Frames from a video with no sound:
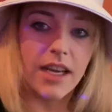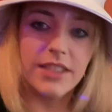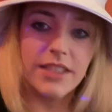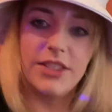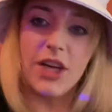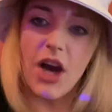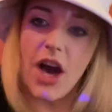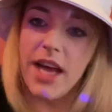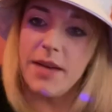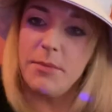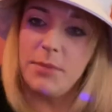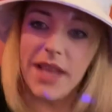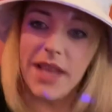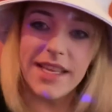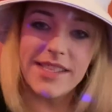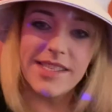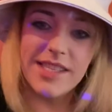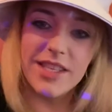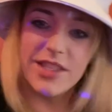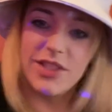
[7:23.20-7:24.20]
God
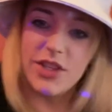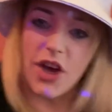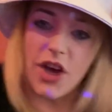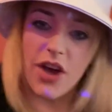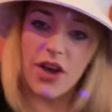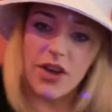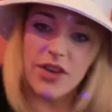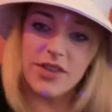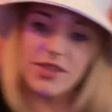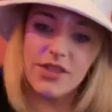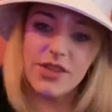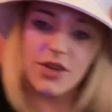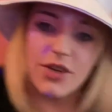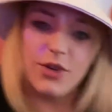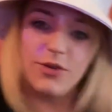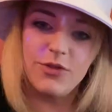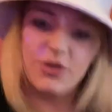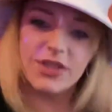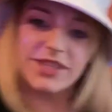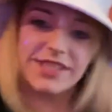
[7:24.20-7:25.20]
bless the dolls
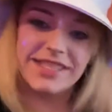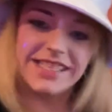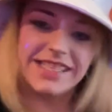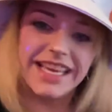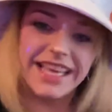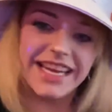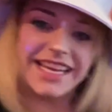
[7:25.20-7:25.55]
who just get